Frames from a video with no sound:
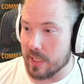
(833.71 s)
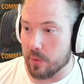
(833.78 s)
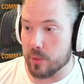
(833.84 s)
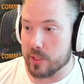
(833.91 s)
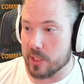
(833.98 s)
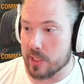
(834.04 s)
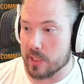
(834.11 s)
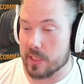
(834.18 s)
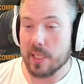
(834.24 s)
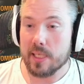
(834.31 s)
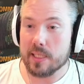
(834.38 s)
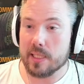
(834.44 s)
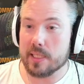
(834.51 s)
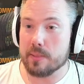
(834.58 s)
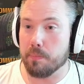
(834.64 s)
which is
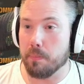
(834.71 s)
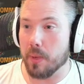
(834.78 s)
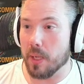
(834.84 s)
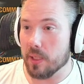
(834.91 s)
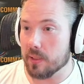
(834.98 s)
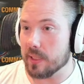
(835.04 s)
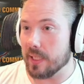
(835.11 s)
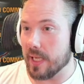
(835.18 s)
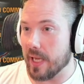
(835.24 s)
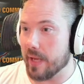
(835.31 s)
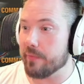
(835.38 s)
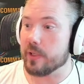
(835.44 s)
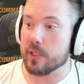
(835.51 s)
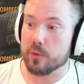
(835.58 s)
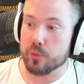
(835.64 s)
this bulky
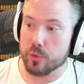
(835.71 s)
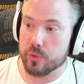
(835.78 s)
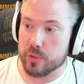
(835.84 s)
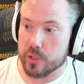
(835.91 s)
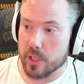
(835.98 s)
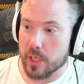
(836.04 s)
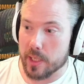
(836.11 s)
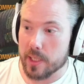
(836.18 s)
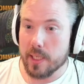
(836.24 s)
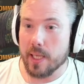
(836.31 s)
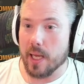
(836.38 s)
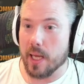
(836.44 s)
heavy cruiser,